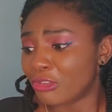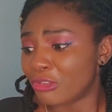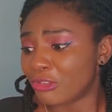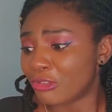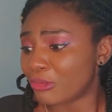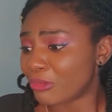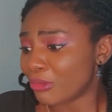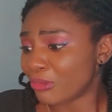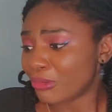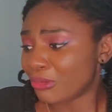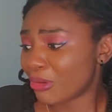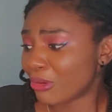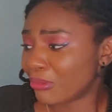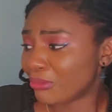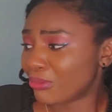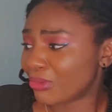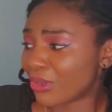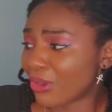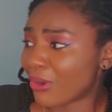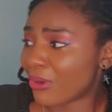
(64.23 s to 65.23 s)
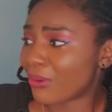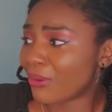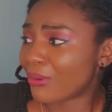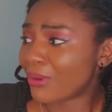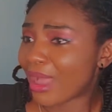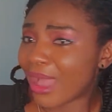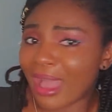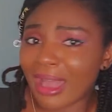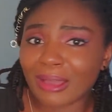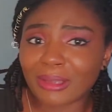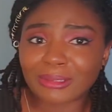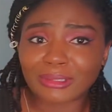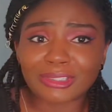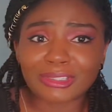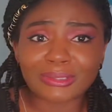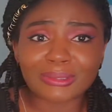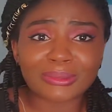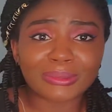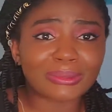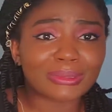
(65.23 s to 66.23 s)
you don't know how
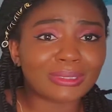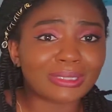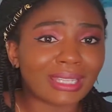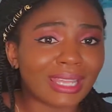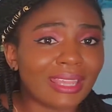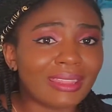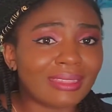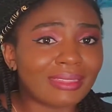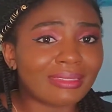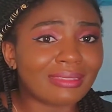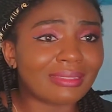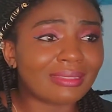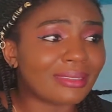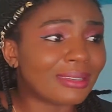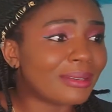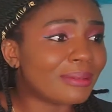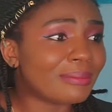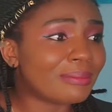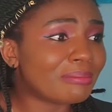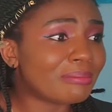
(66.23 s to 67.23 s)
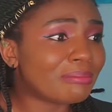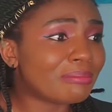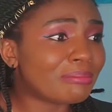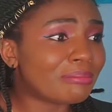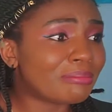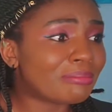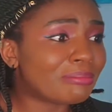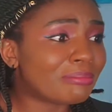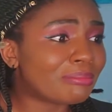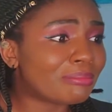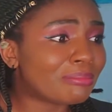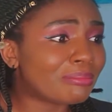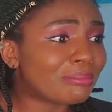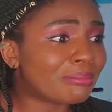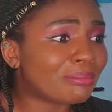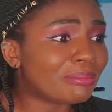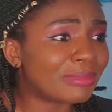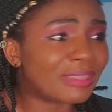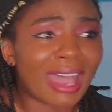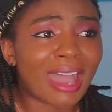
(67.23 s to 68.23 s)
to let them
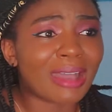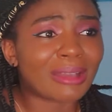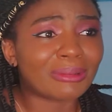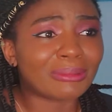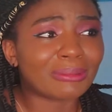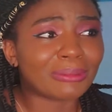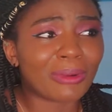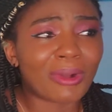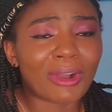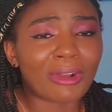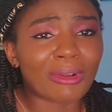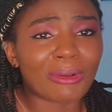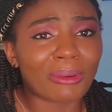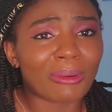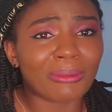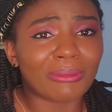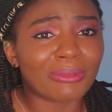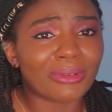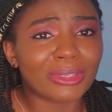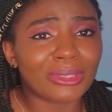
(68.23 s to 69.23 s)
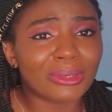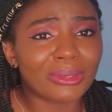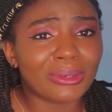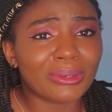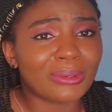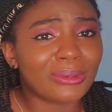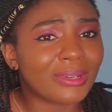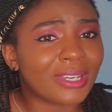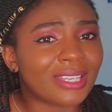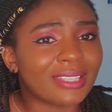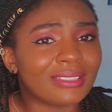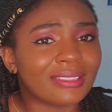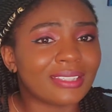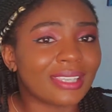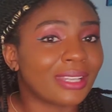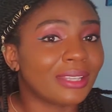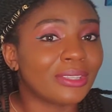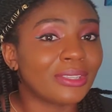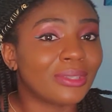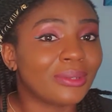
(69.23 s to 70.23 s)
not walk over you and
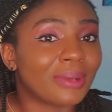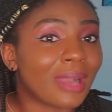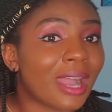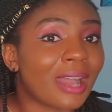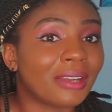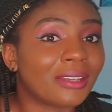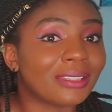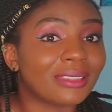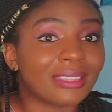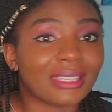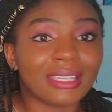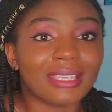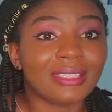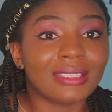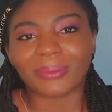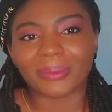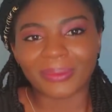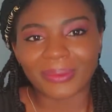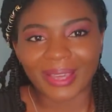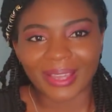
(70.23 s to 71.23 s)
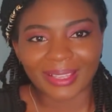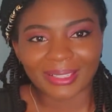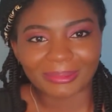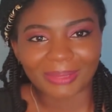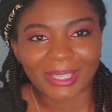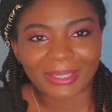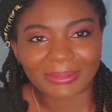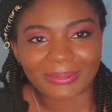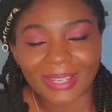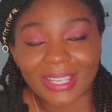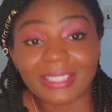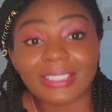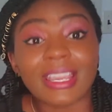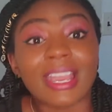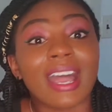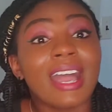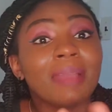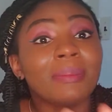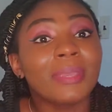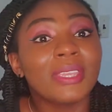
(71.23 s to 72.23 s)
tell you how to think well my
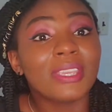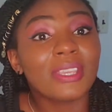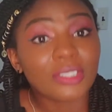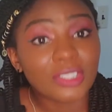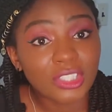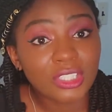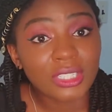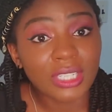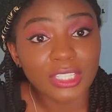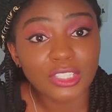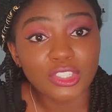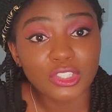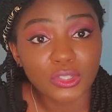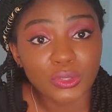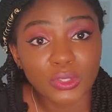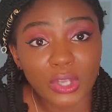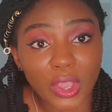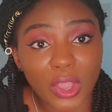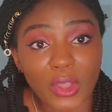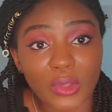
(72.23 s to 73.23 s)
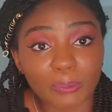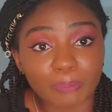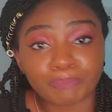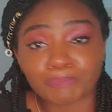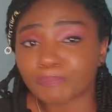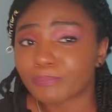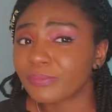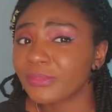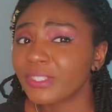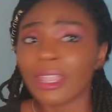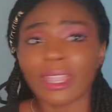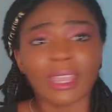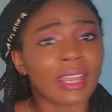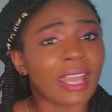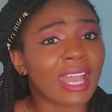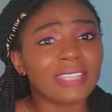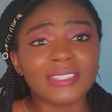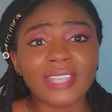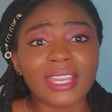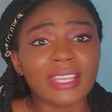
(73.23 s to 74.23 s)
friend i'm here to let you know
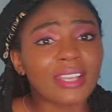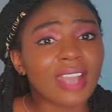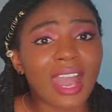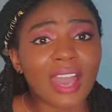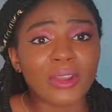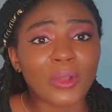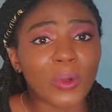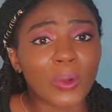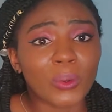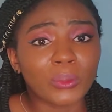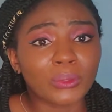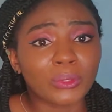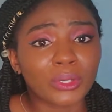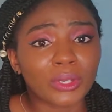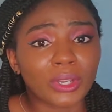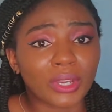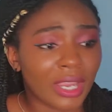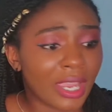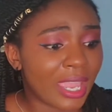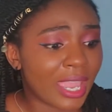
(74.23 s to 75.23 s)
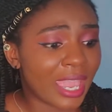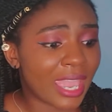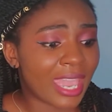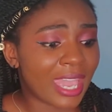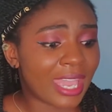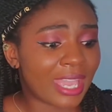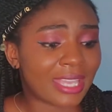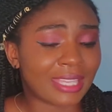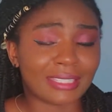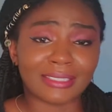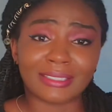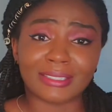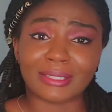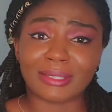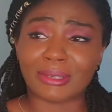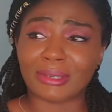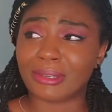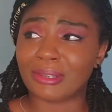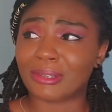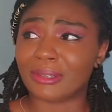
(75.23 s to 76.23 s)
and as I got older and
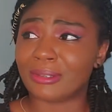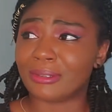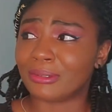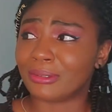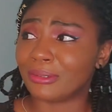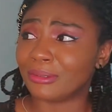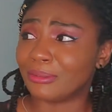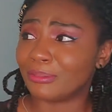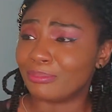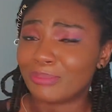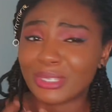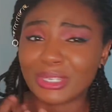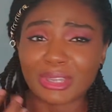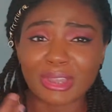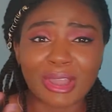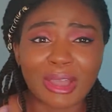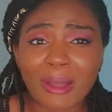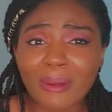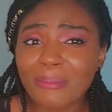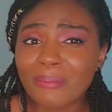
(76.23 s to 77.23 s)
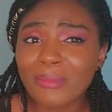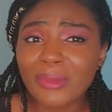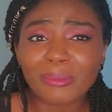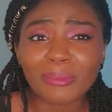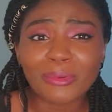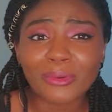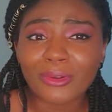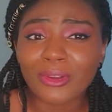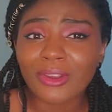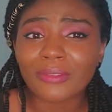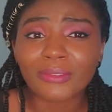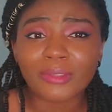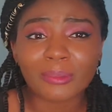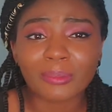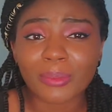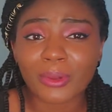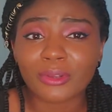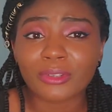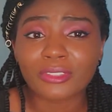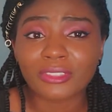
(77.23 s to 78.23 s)
uh, become more of the
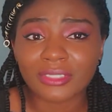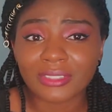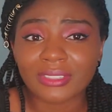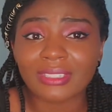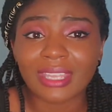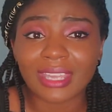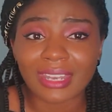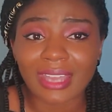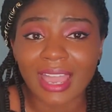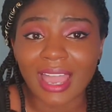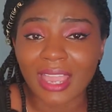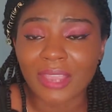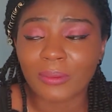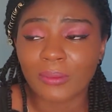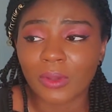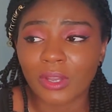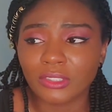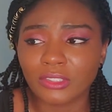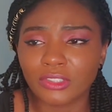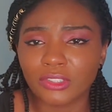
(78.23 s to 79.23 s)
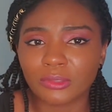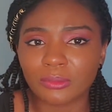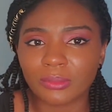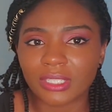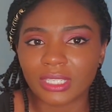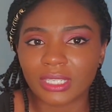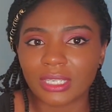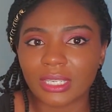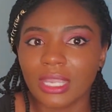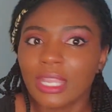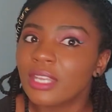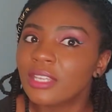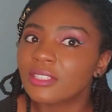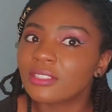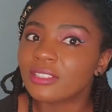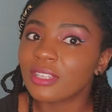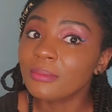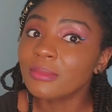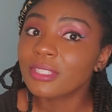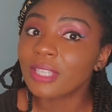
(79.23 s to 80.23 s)
person that I want to be,
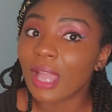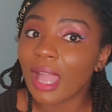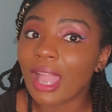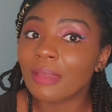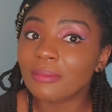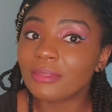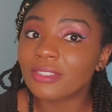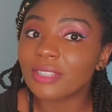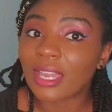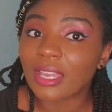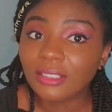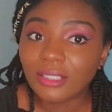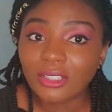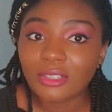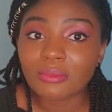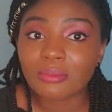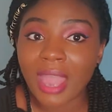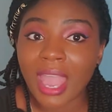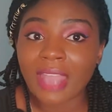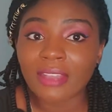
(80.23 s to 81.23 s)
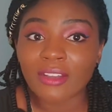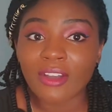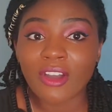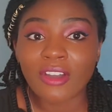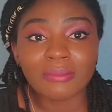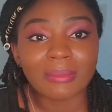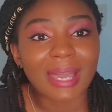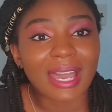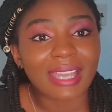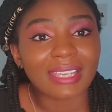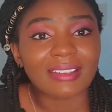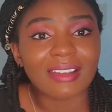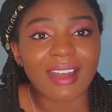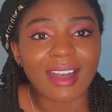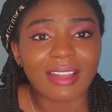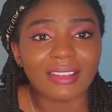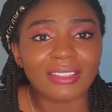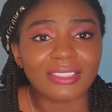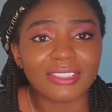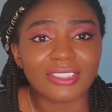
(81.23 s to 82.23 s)
sometimes I look back on my
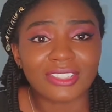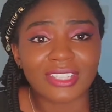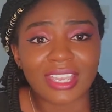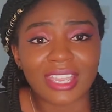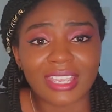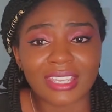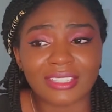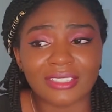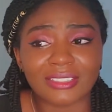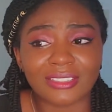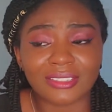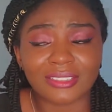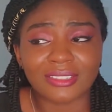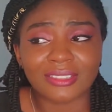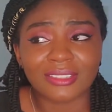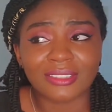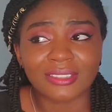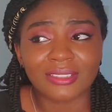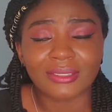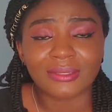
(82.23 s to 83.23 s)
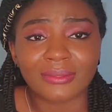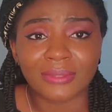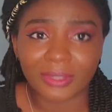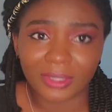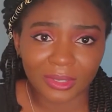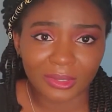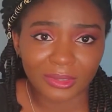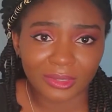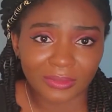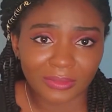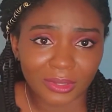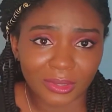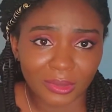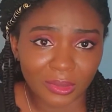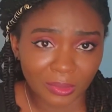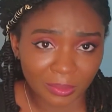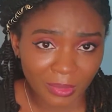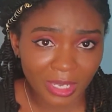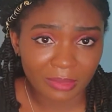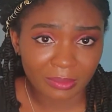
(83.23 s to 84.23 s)
college days. For those of you
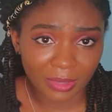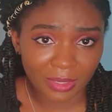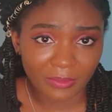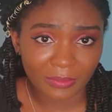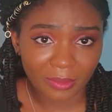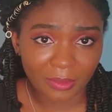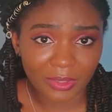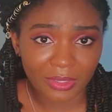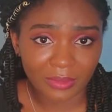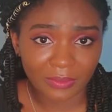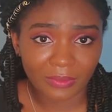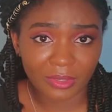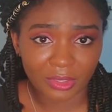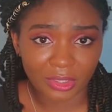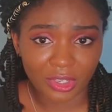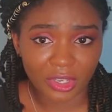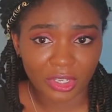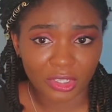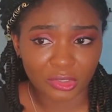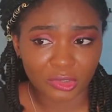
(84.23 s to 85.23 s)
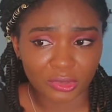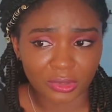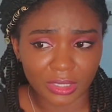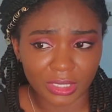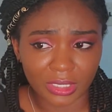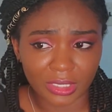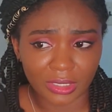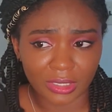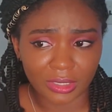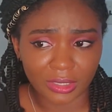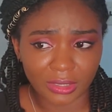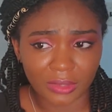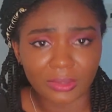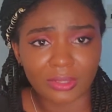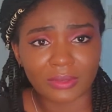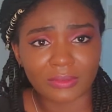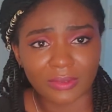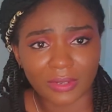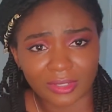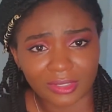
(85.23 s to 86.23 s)
who might be from a different country,
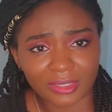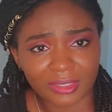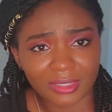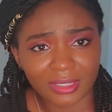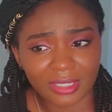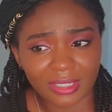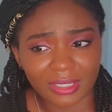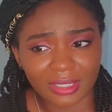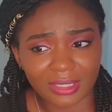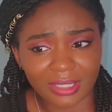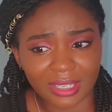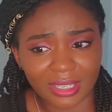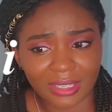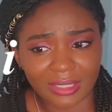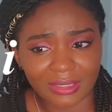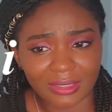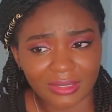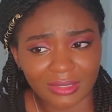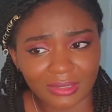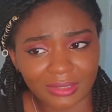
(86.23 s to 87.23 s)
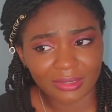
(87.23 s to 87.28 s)
university days.